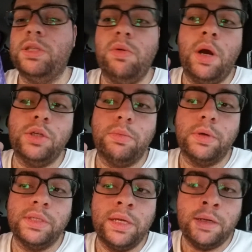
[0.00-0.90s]

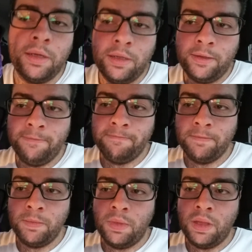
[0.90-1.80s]
200%.
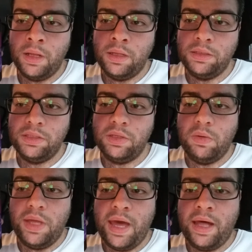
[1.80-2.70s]
So
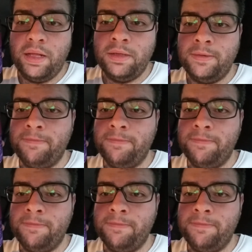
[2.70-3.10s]
yeah.